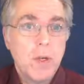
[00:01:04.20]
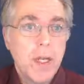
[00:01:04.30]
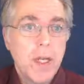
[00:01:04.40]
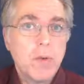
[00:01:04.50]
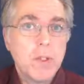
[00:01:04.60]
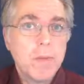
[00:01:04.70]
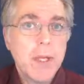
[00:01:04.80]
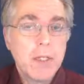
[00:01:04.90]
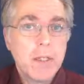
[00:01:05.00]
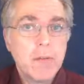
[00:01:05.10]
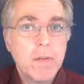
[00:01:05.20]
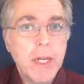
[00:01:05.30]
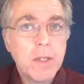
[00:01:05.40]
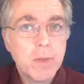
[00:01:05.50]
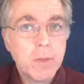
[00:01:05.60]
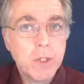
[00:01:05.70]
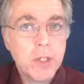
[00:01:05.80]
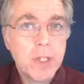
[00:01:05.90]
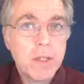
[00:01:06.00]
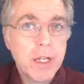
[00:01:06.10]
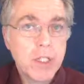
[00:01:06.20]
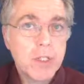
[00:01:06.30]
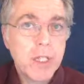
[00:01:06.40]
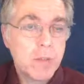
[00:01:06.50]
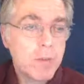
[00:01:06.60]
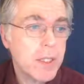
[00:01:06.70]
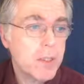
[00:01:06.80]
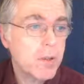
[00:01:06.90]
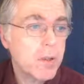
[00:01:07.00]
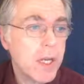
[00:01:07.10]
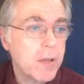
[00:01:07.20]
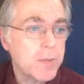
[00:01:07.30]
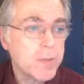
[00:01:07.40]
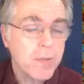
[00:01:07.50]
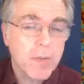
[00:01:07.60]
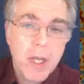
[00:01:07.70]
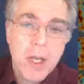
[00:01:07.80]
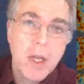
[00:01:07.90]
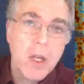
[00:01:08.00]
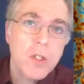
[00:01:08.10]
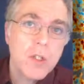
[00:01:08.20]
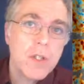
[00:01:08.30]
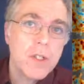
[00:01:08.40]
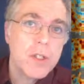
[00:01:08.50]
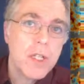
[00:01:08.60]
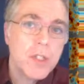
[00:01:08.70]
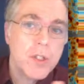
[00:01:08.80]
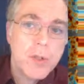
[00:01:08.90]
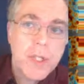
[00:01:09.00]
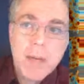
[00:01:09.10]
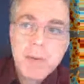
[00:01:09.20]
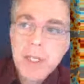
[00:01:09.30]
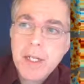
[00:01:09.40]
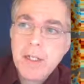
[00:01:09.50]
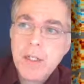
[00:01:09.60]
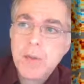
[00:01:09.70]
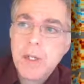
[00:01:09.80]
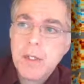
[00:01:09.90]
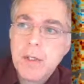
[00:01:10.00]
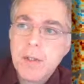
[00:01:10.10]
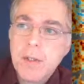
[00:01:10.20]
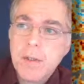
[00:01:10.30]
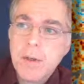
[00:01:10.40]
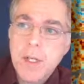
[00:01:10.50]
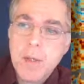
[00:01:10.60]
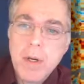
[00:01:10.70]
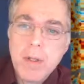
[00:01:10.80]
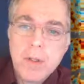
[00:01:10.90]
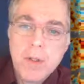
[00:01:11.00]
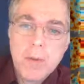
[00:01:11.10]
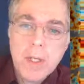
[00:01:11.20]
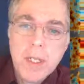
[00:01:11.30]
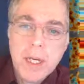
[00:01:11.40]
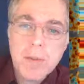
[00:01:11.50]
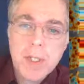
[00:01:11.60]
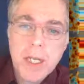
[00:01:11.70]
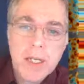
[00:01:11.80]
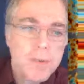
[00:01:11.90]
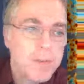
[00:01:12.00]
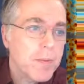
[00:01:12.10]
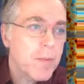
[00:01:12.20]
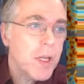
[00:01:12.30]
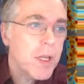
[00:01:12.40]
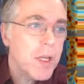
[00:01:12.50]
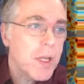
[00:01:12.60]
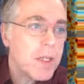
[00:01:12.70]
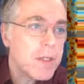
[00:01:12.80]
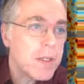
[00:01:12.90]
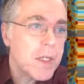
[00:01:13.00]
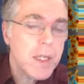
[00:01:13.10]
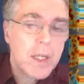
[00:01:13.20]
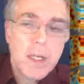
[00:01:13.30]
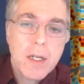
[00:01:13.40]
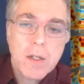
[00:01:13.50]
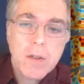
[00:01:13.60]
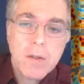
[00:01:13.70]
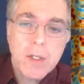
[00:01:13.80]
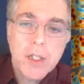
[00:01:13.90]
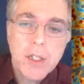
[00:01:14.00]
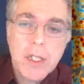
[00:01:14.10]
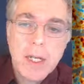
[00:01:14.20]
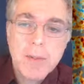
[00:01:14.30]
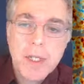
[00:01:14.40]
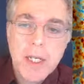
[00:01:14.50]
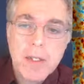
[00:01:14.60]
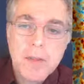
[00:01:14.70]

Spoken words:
which makes the rate with which the interaction takes place go down. So there's essentially two time scales that we're talking about. So the one time scale is the collision time scale,